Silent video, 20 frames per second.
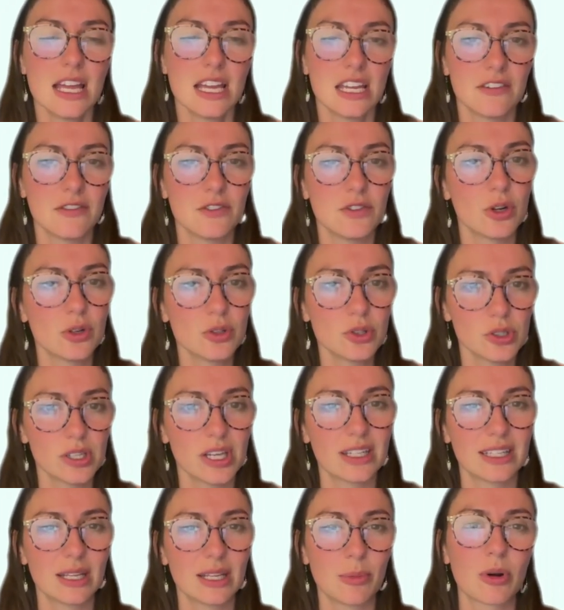If you don't do
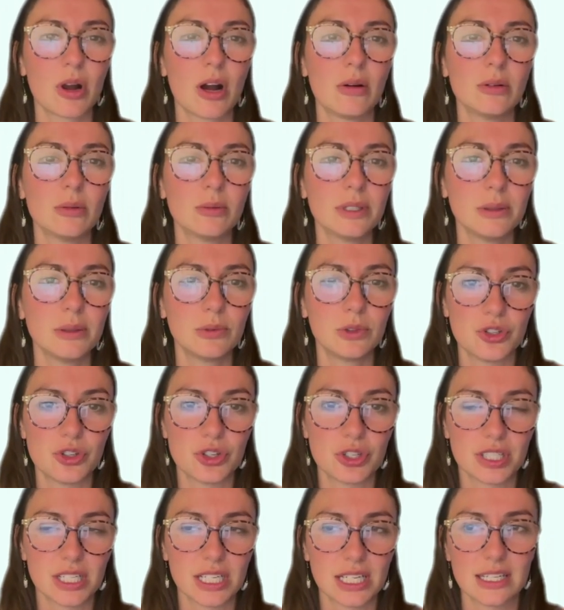that, they probably will
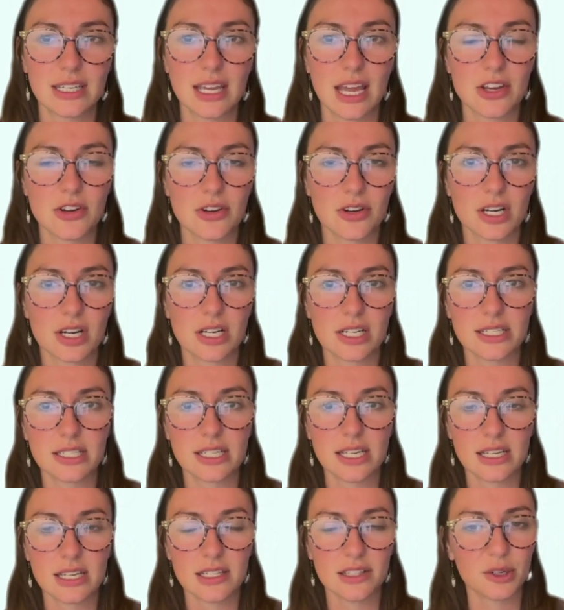just like get your
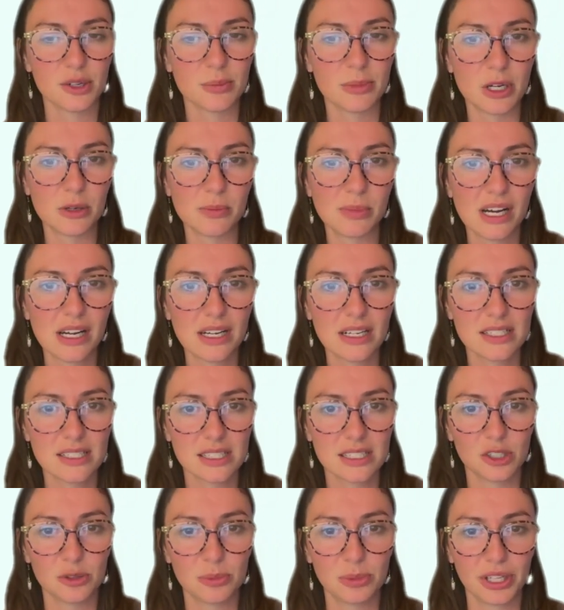content in their mailbox
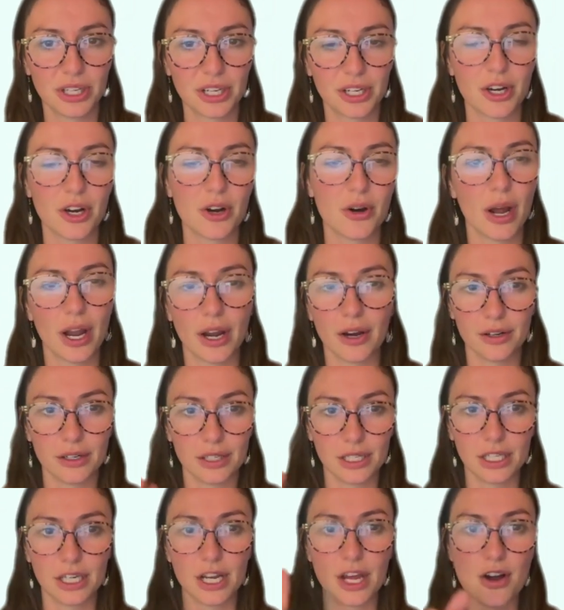and they'll be like, oh, I
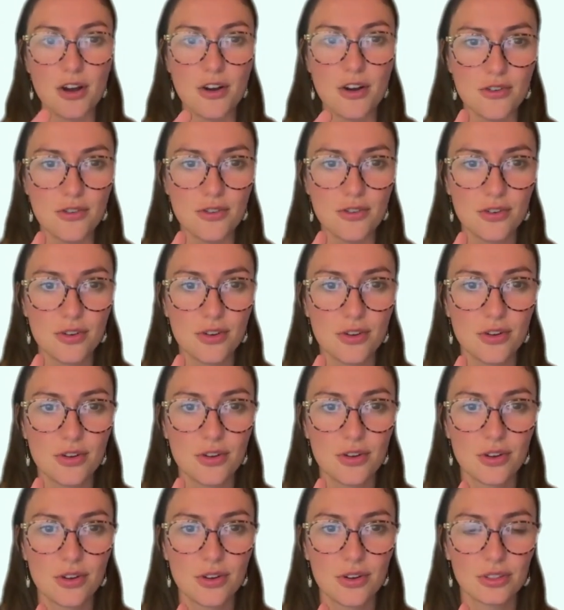already know
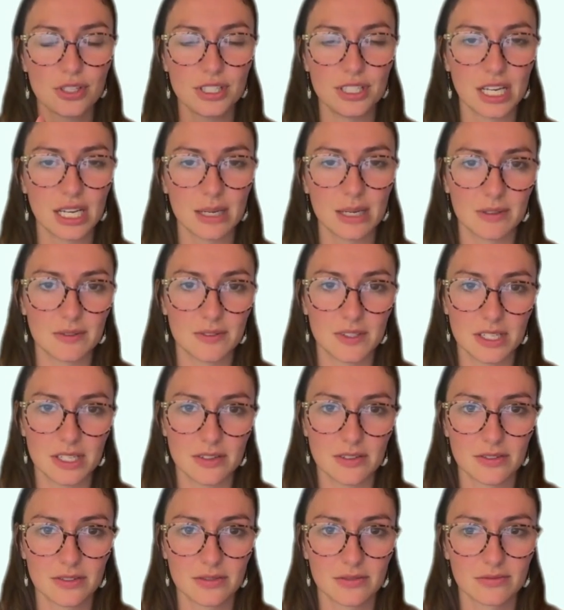the type of
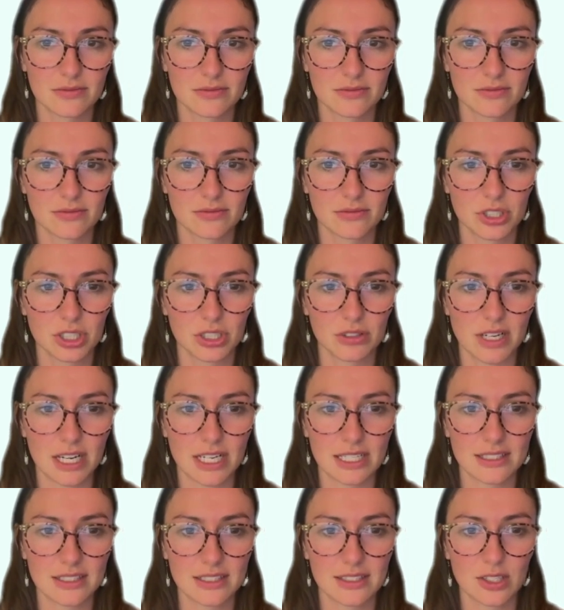stuff she
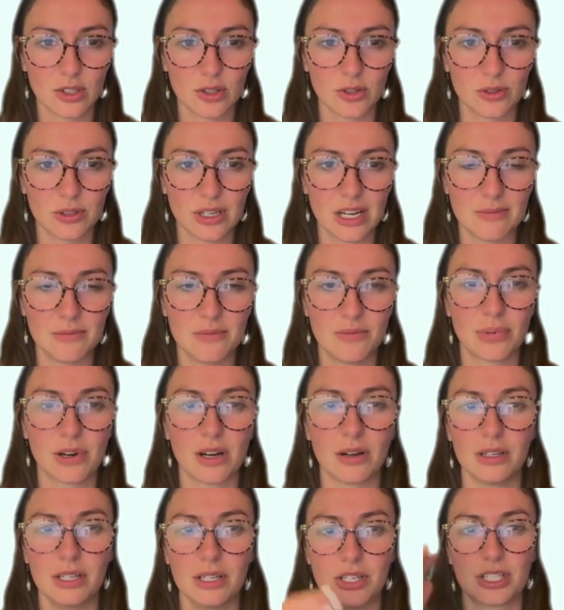writes. So I'm
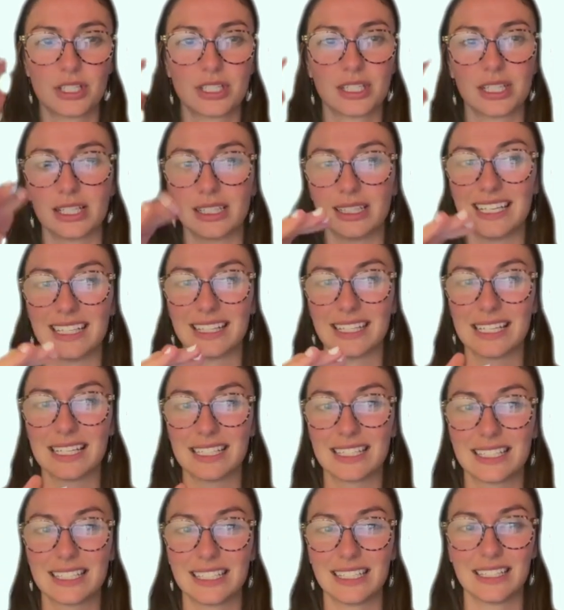probably just going to let
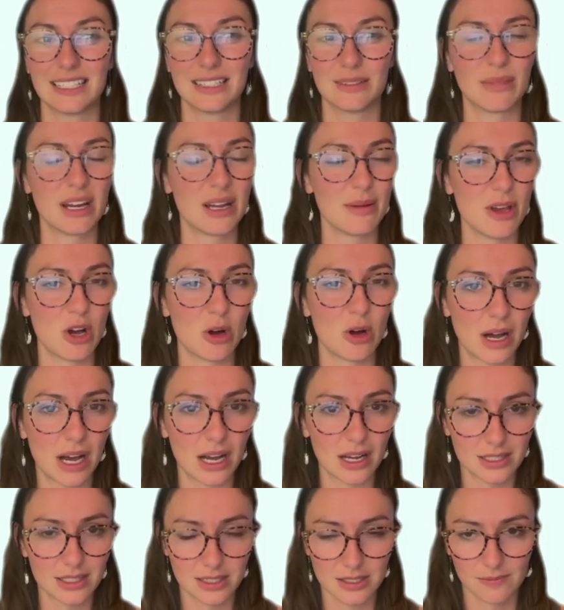that sit in my
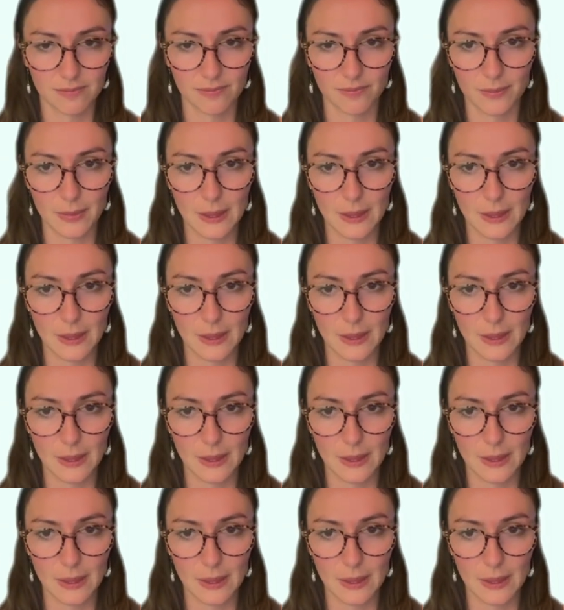mailbox.